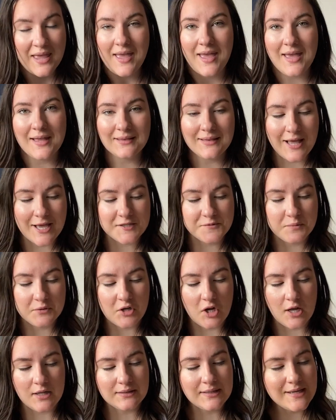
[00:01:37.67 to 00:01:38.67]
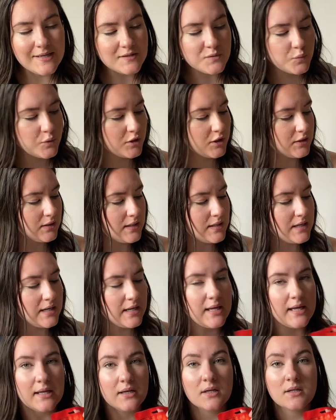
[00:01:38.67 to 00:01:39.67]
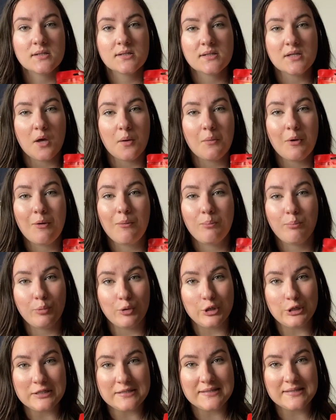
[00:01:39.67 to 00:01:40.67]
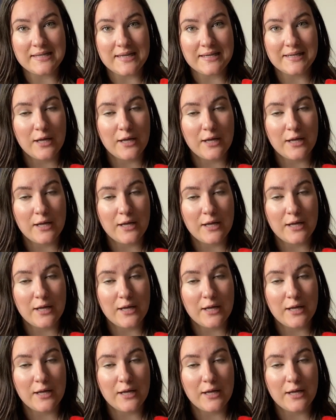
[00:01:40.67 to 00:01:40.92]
And last but not least, we're gonna need some bird seed.